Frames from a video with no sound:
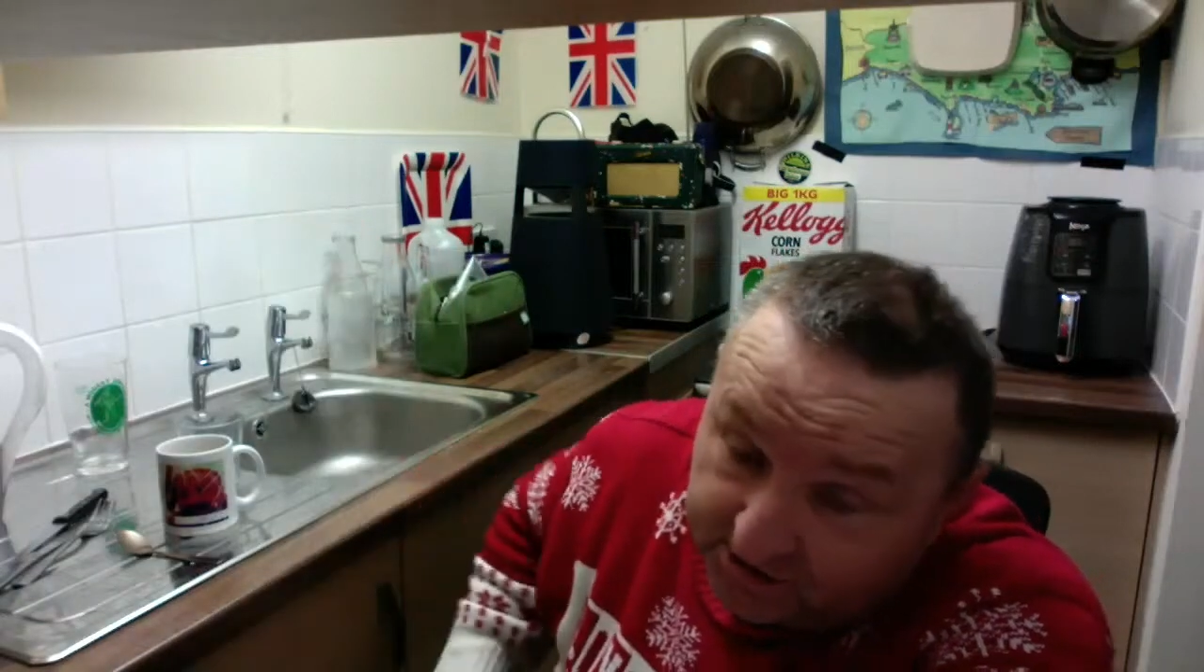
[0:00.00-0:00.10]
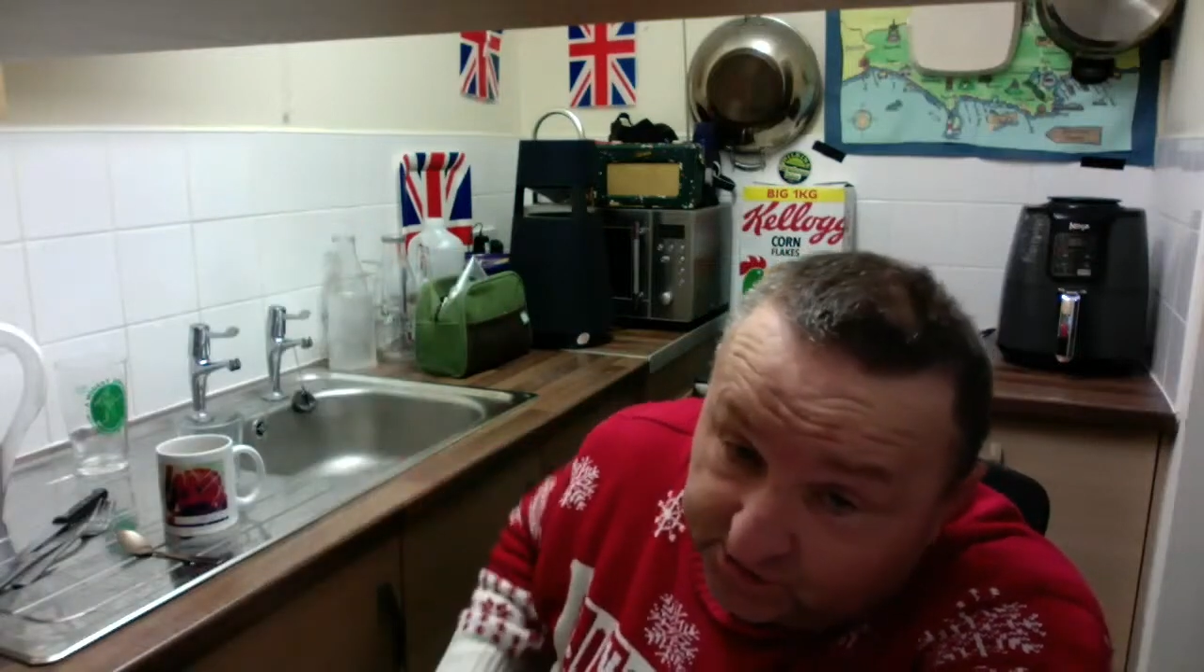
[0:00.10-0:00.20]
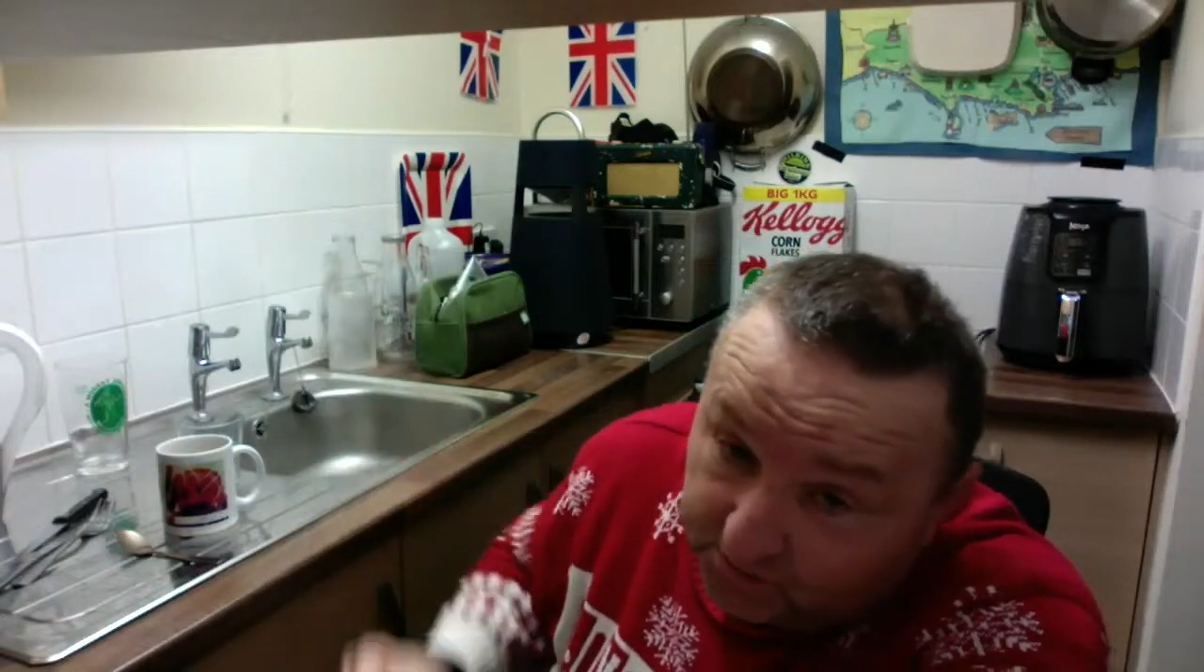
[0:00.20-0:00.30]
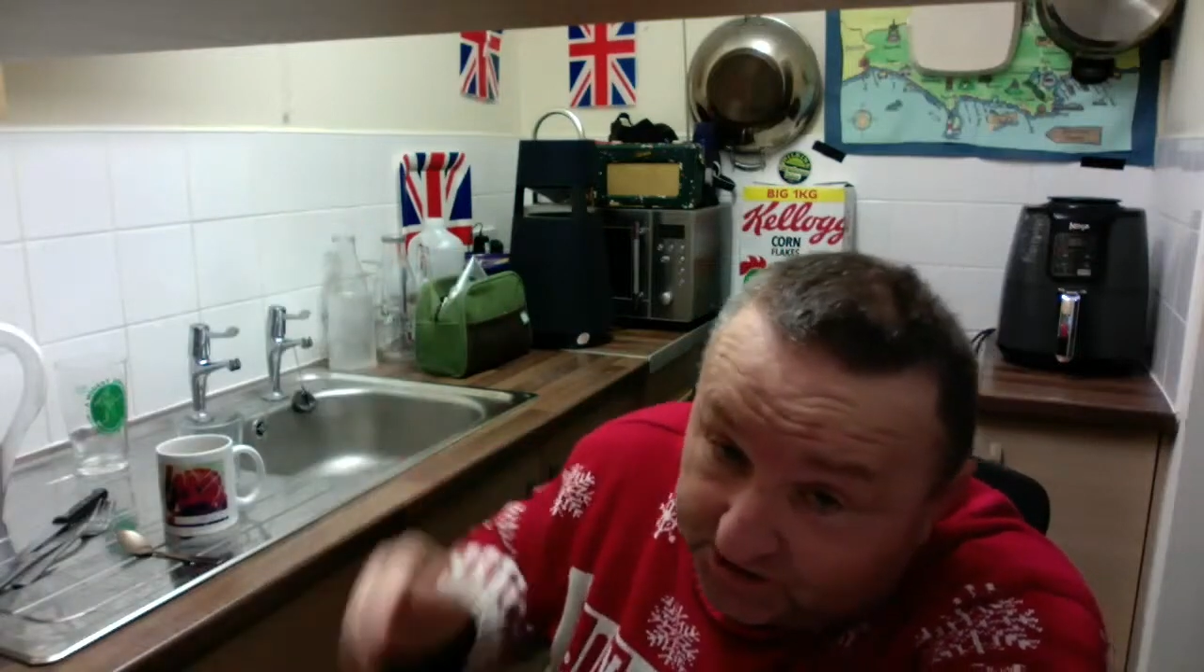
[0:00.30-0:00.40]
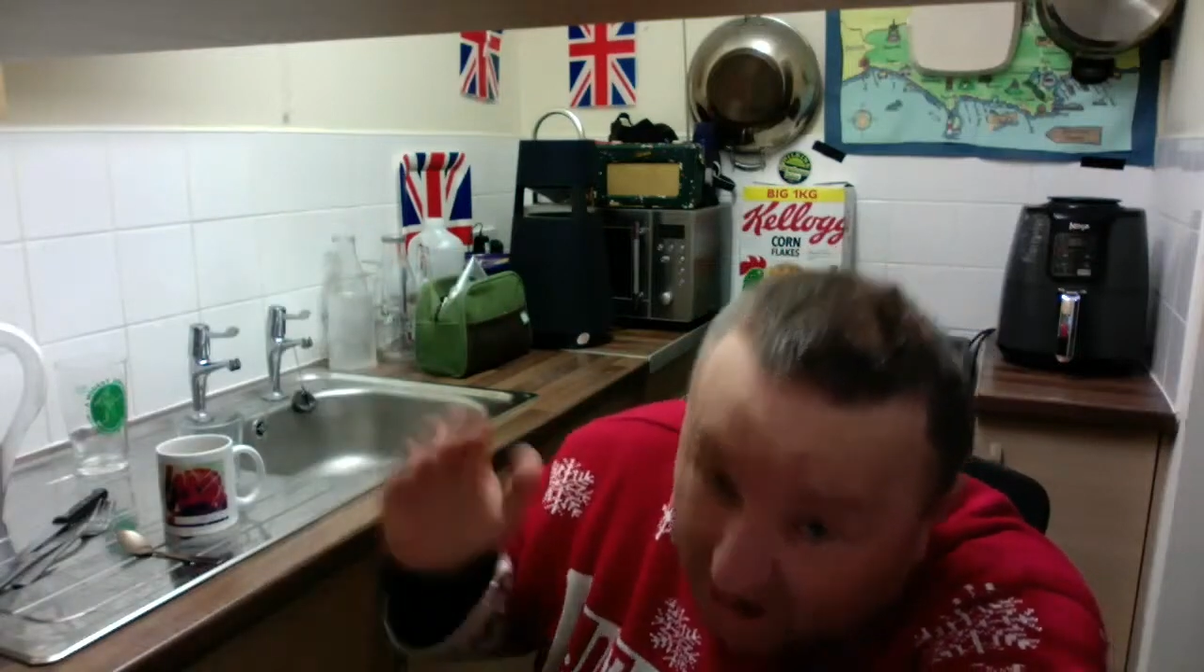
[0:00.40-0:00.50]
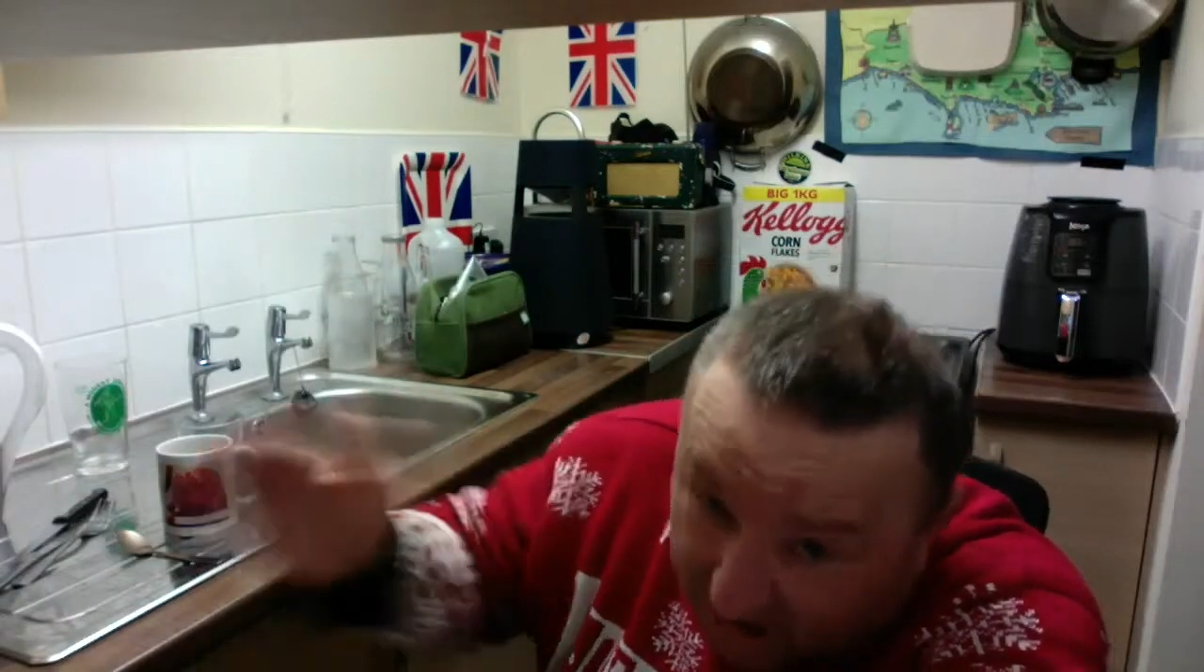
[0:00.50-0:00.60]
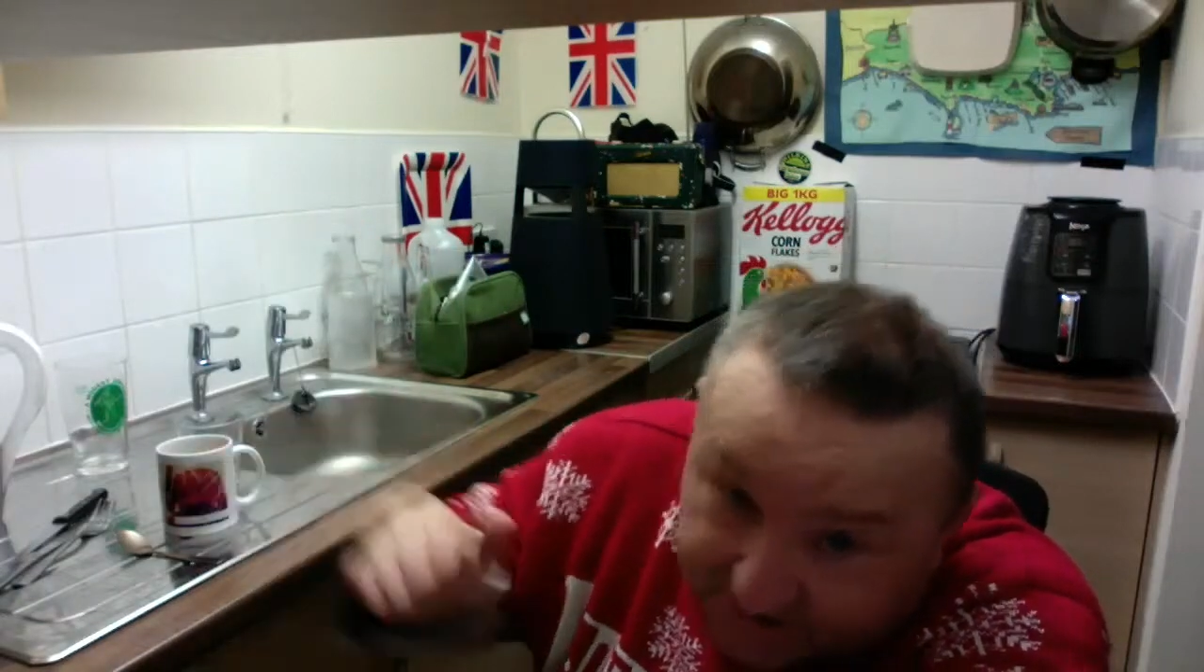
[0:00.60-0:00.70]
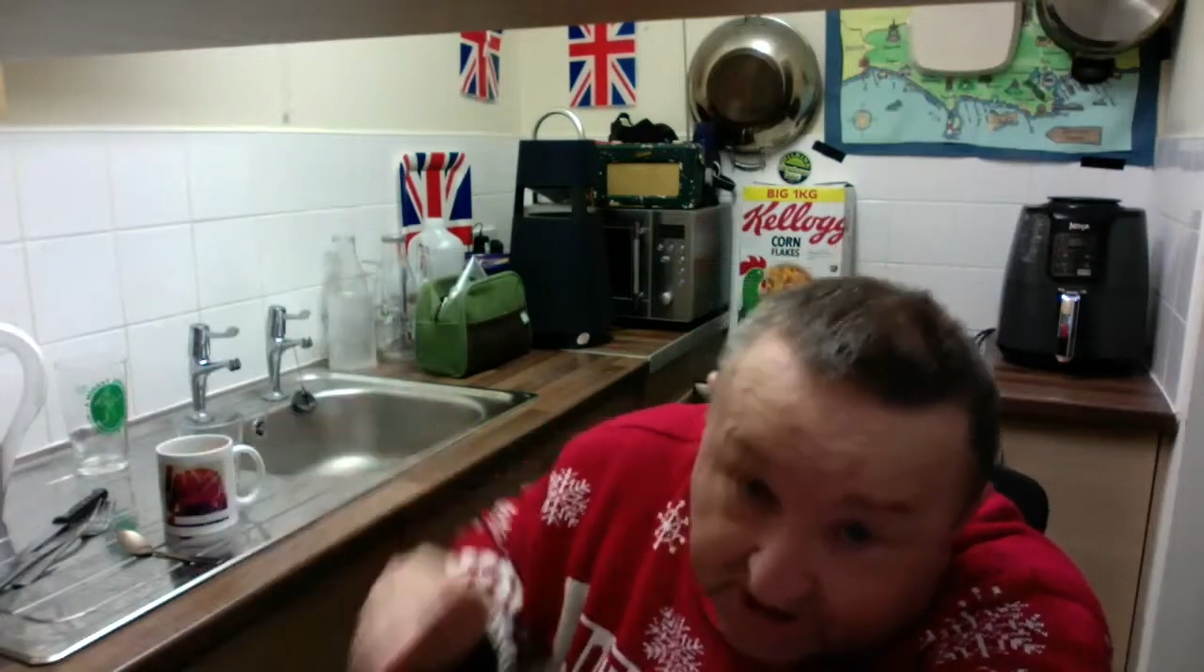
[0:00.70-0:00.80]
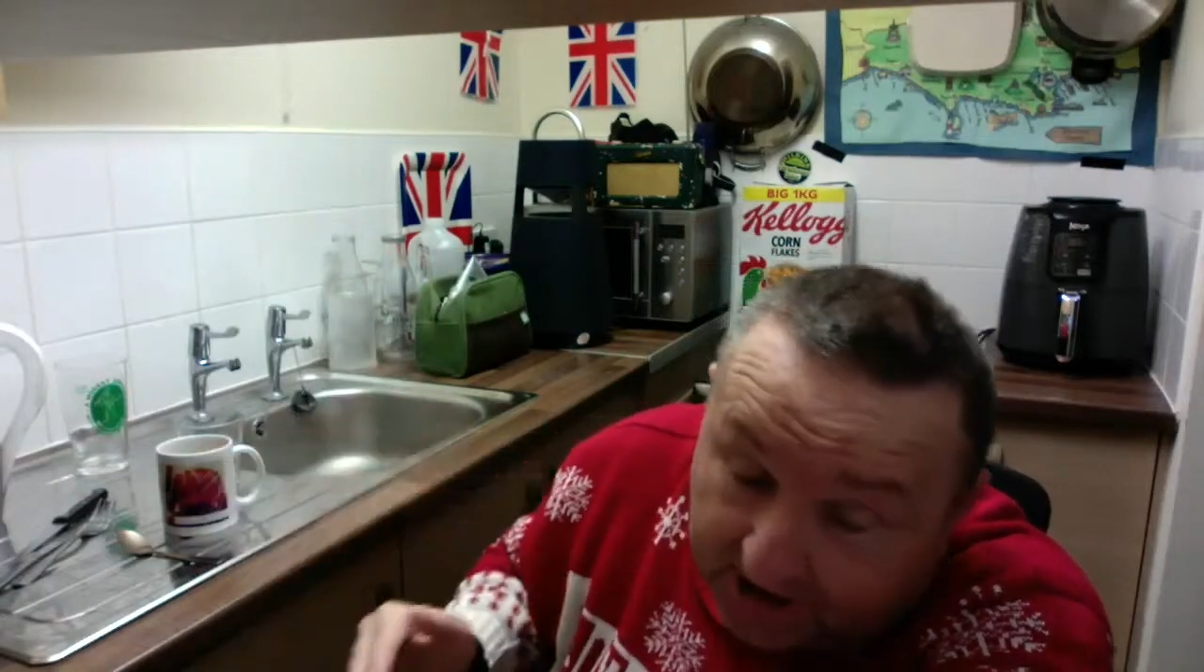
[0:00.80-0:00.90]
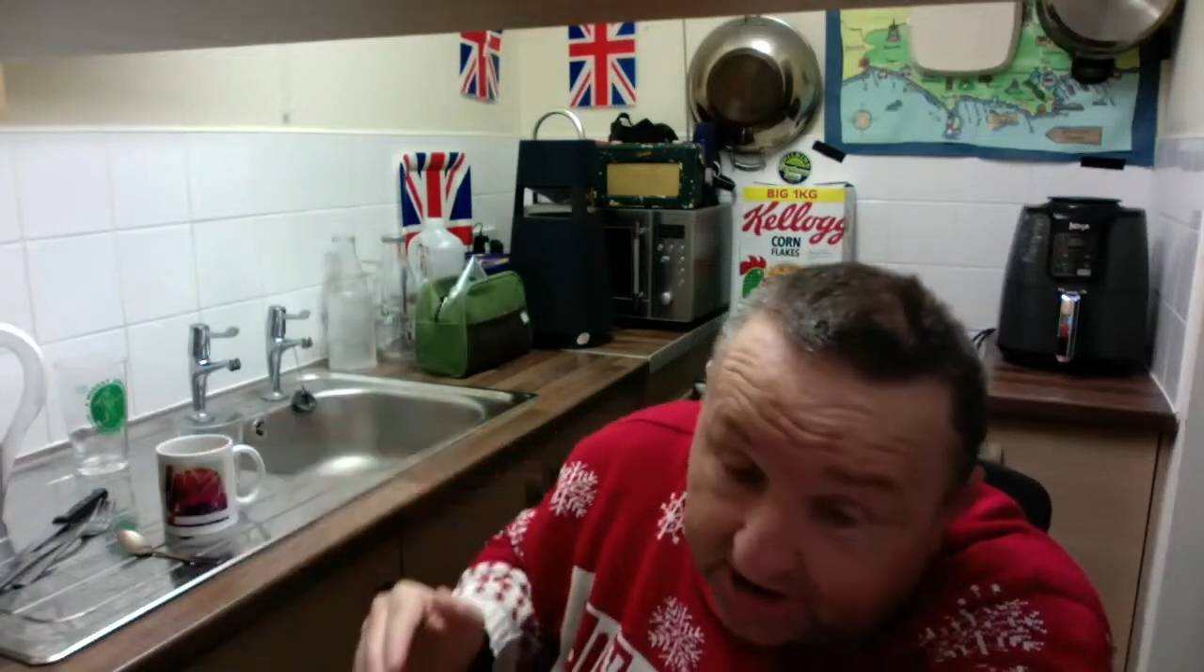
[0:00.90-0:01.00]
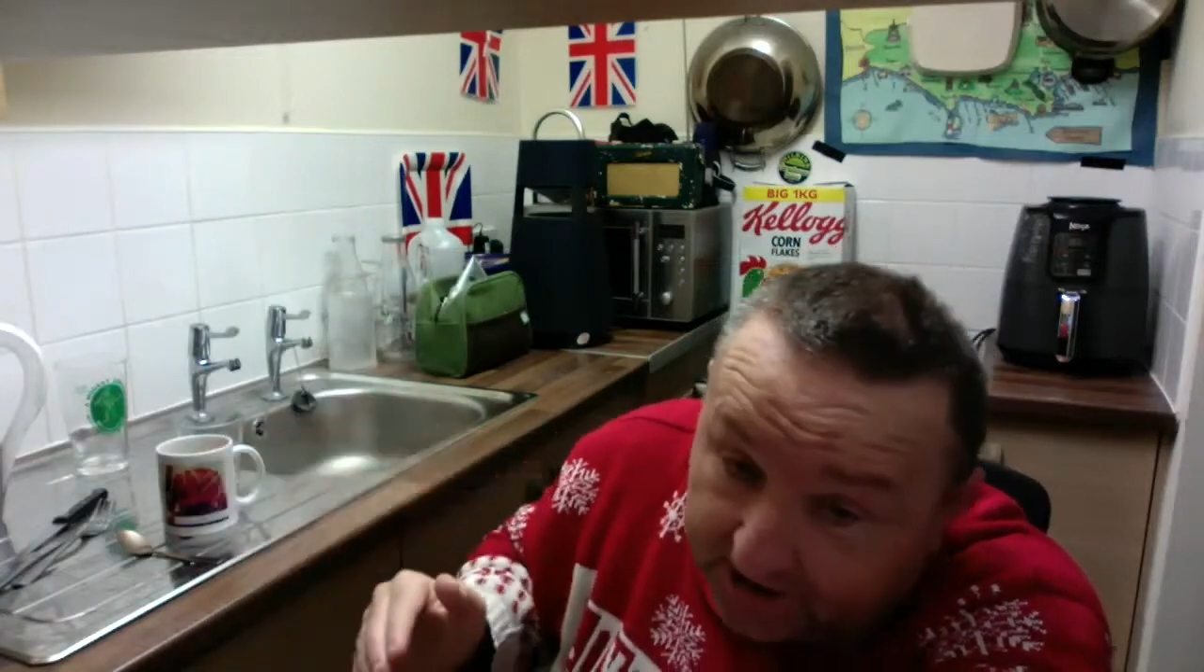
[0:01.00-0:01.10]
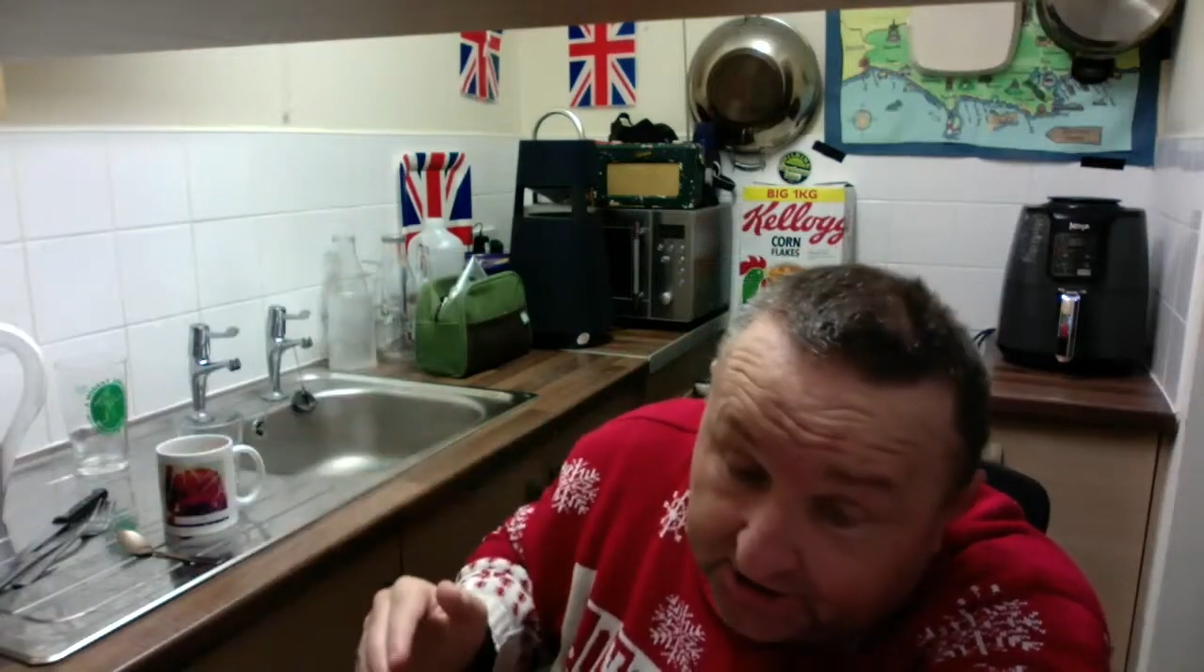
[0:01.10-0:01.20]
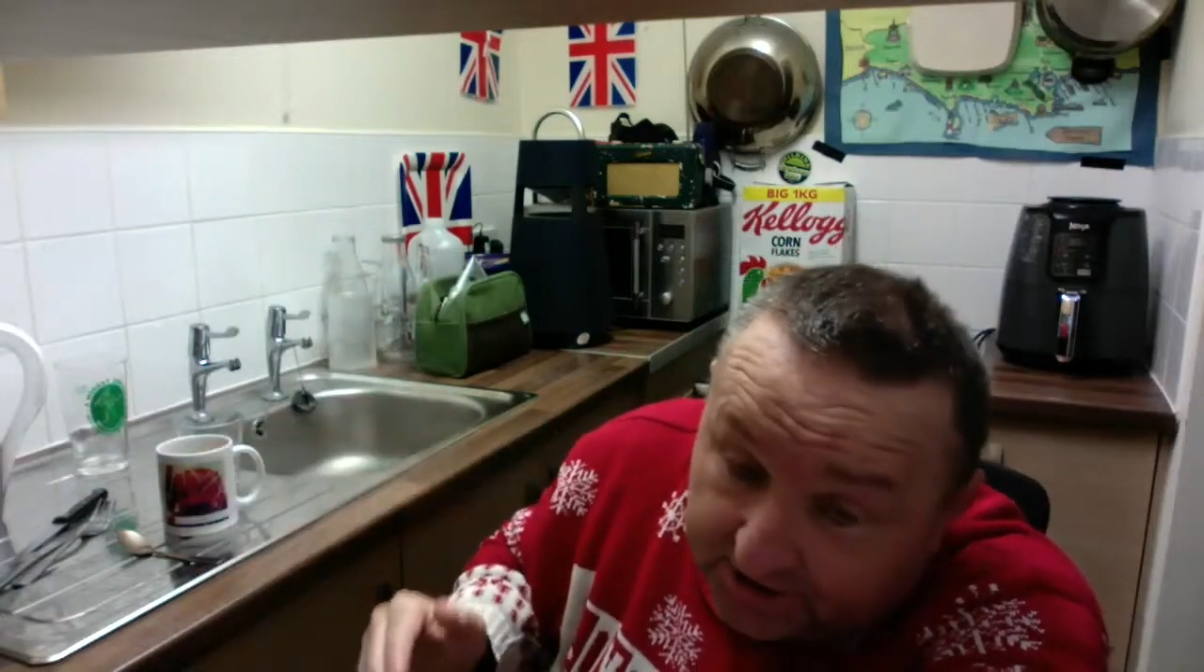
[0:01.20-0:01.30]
So when I die,